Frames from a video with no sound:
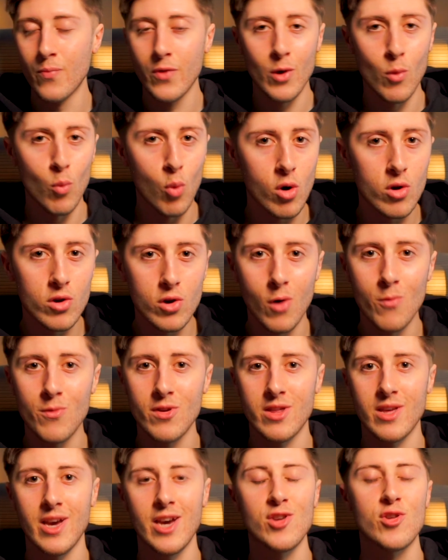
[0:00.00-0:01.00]
What
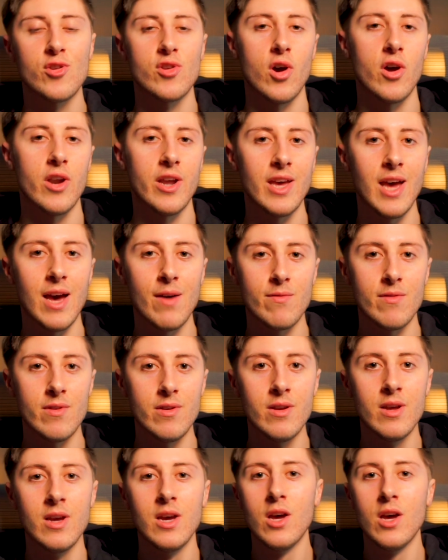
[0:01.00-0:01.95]
conversations are they having?